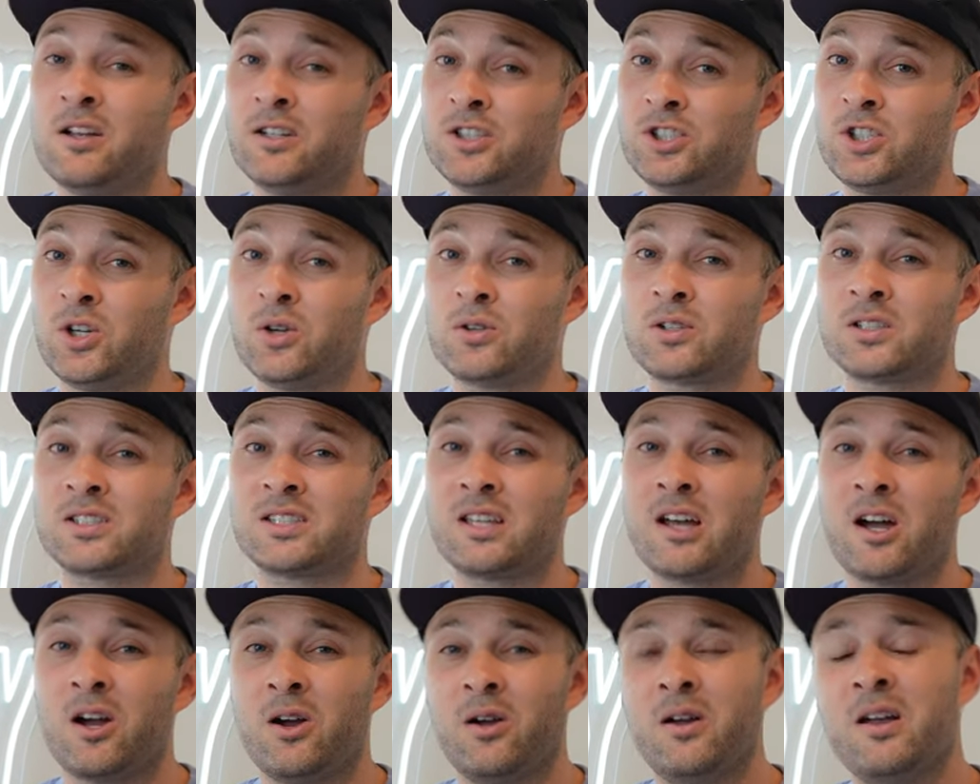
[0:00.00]
Chooks,
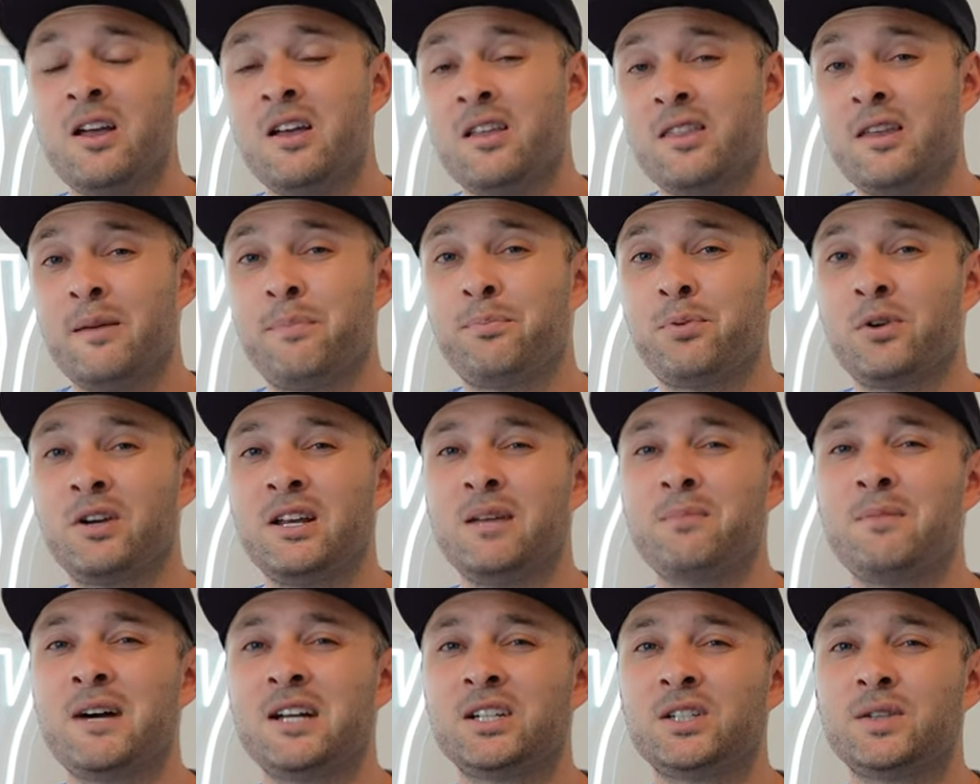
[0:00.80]
though, they're
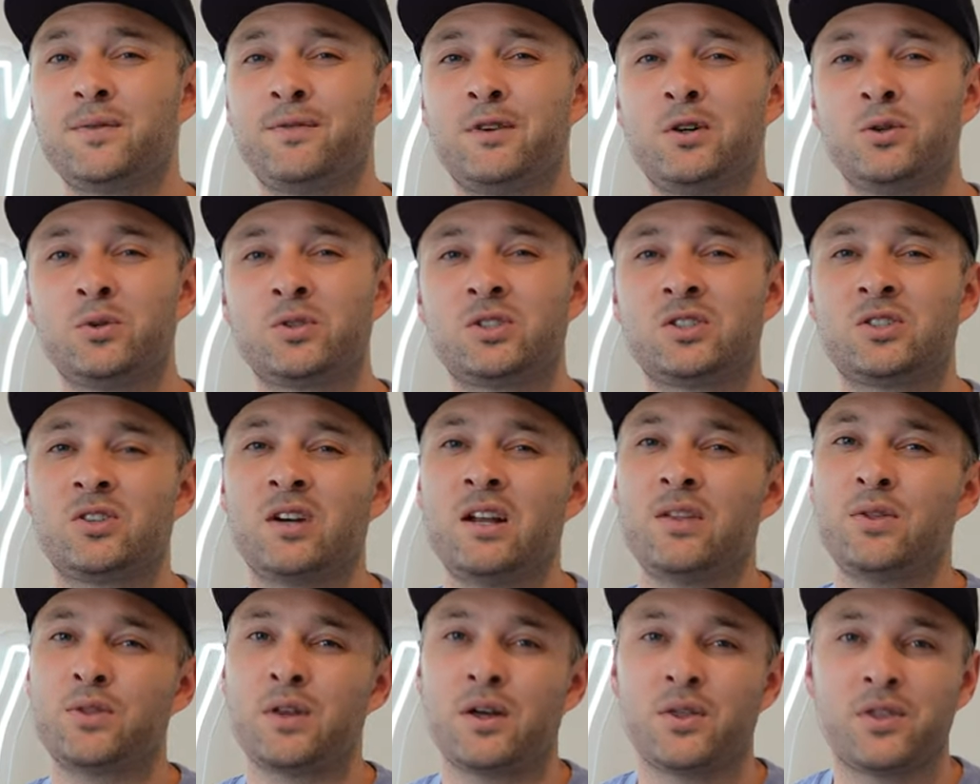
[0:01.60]
pretty much full
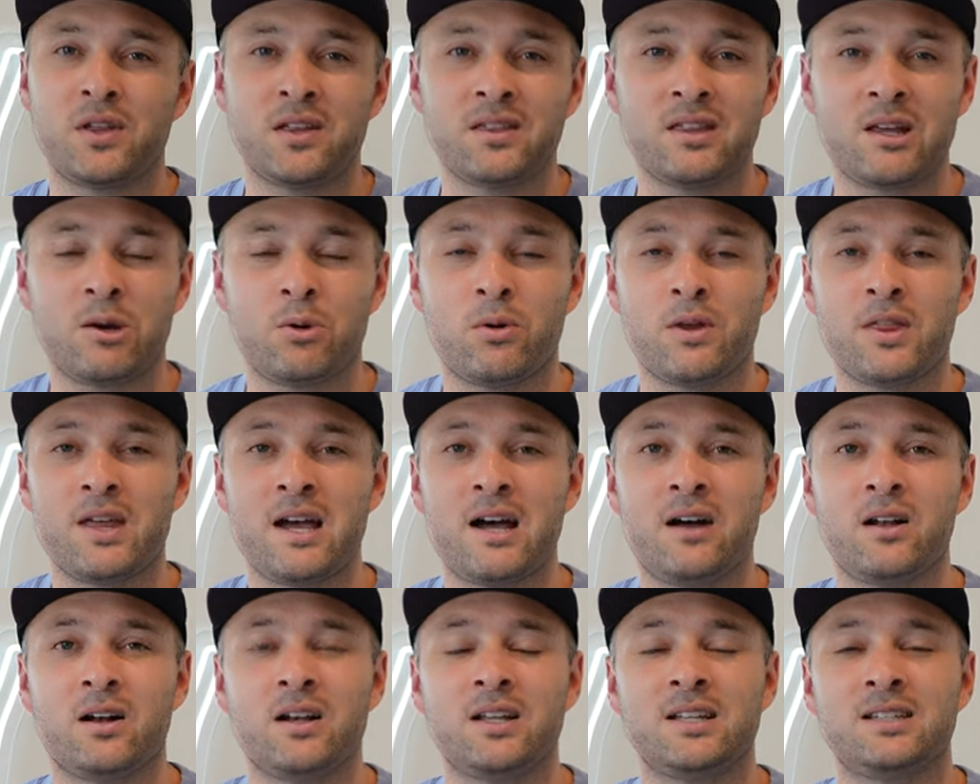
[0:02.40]
strength. I think they're
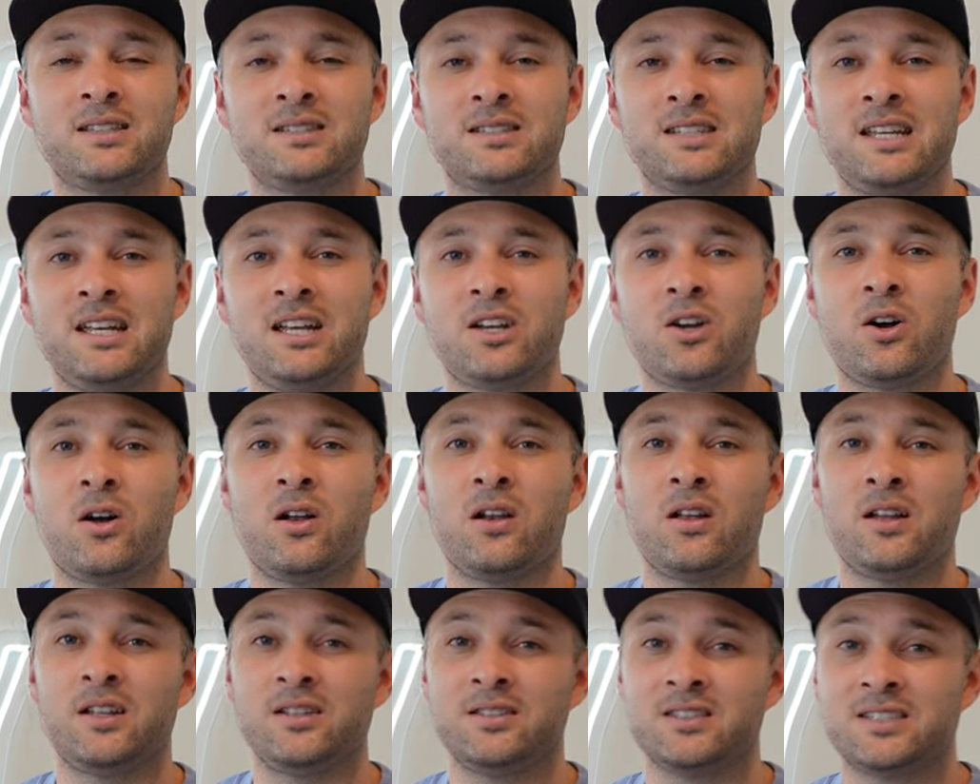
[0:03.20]
without Lindsay
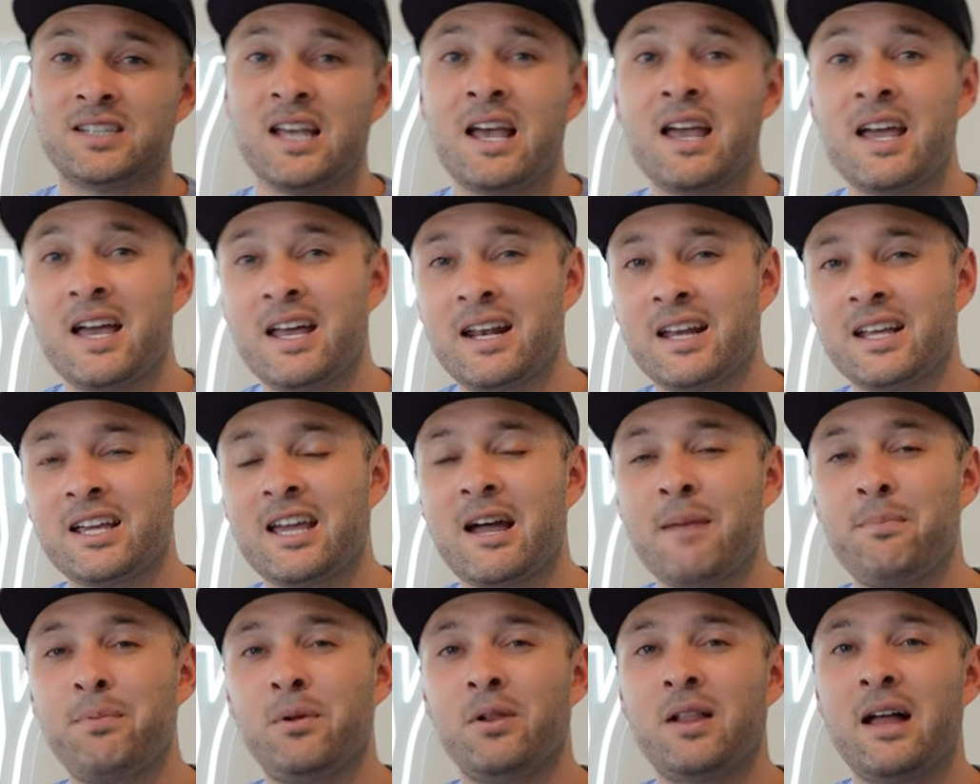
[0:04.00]
Collins and a
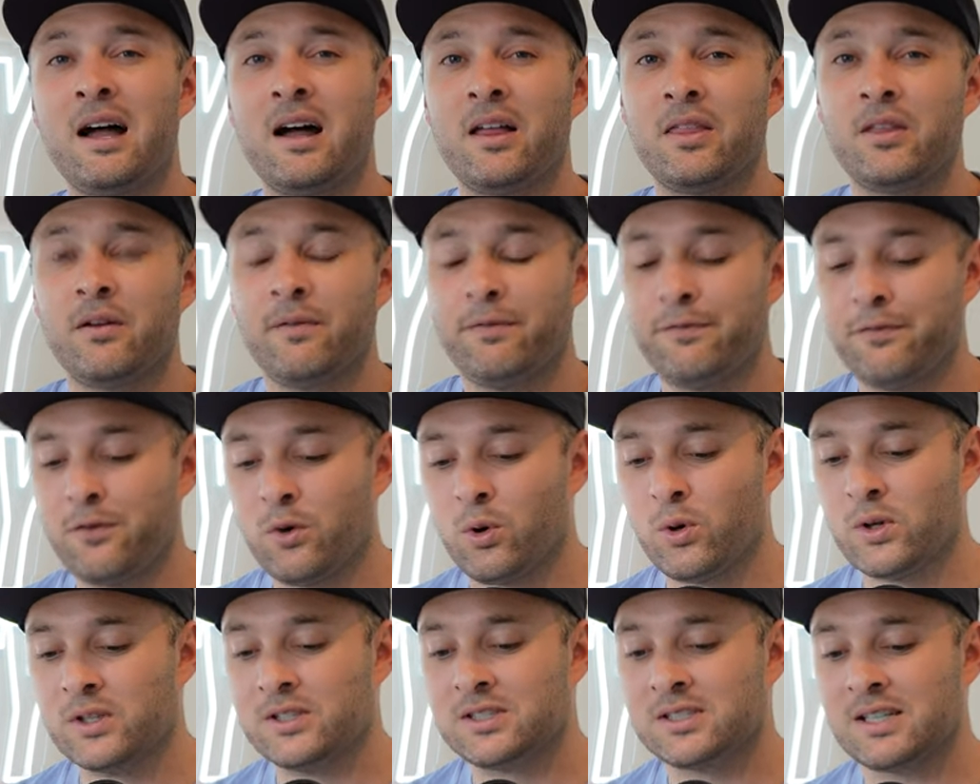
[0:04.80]
couple other
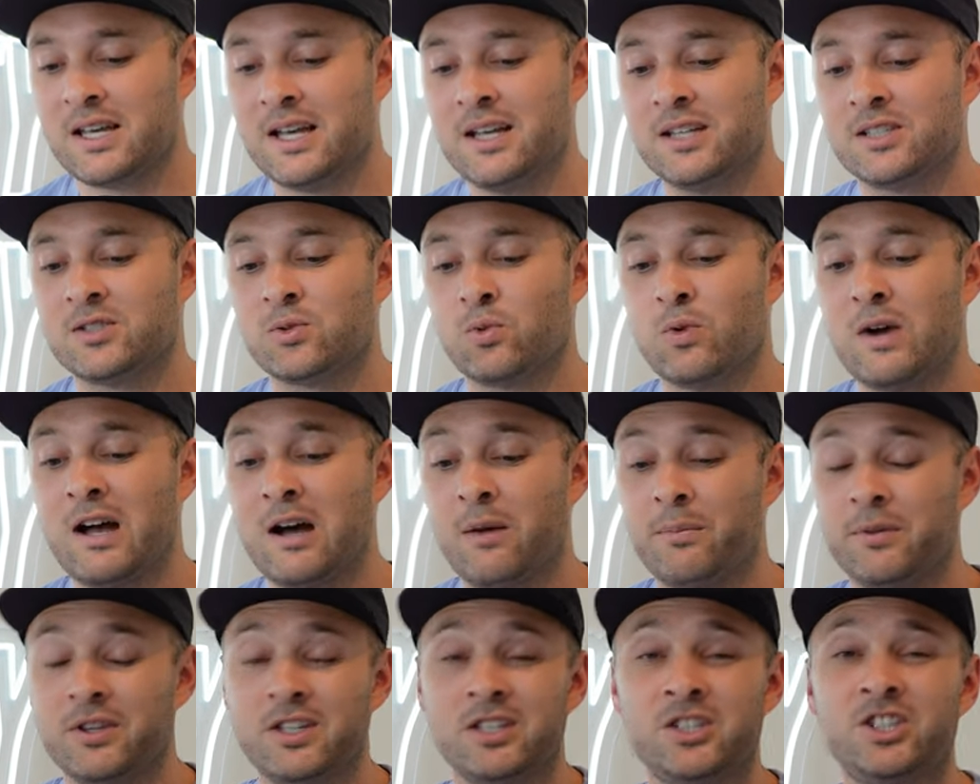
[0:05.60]
forwards as
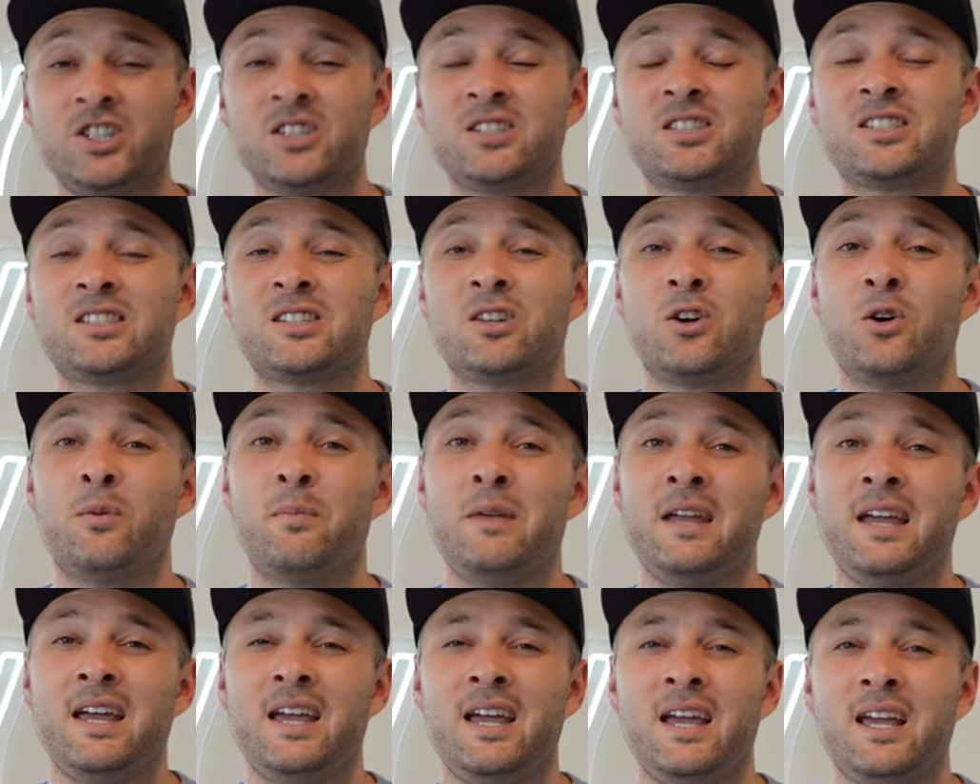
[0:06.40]
well. But this should still
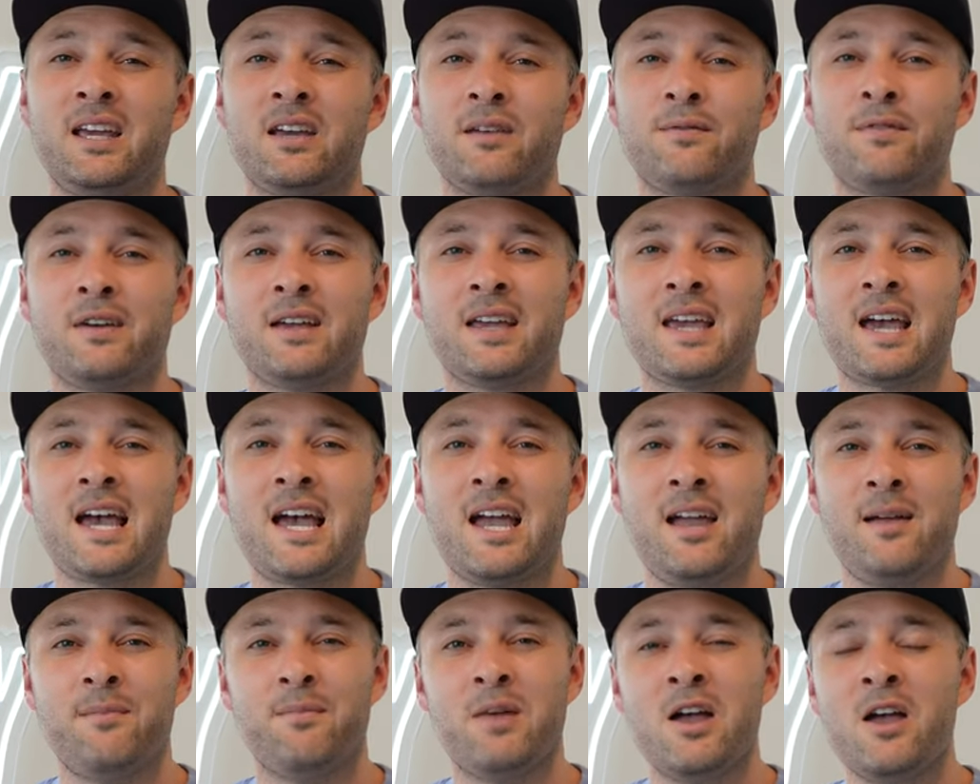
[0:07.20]
be a heck of a
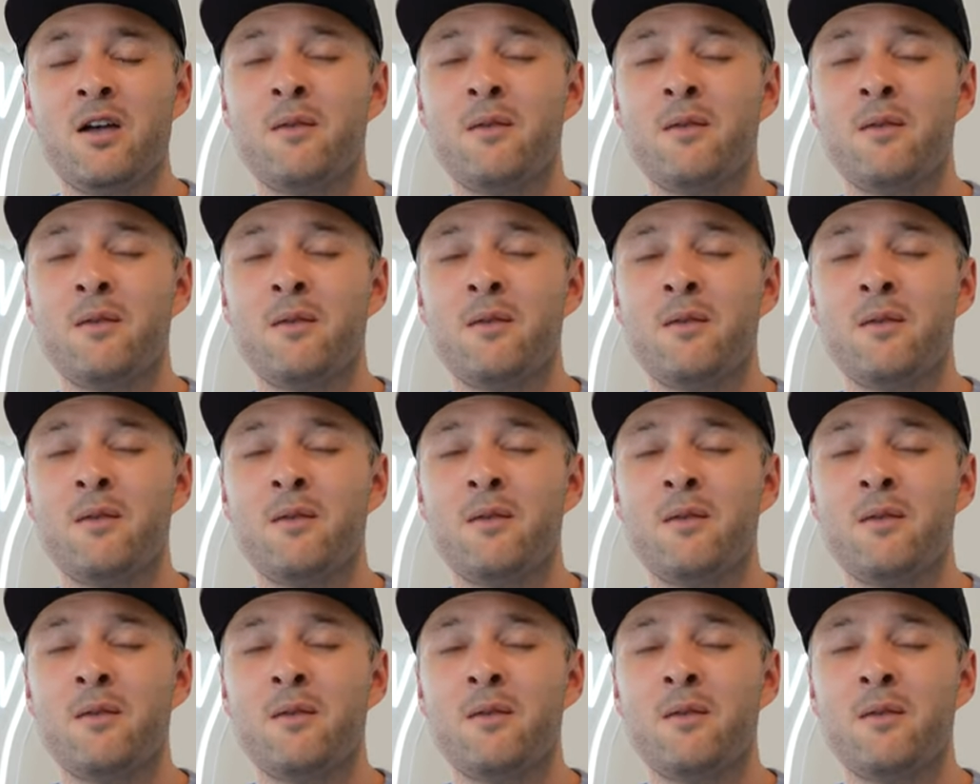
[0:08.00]
game.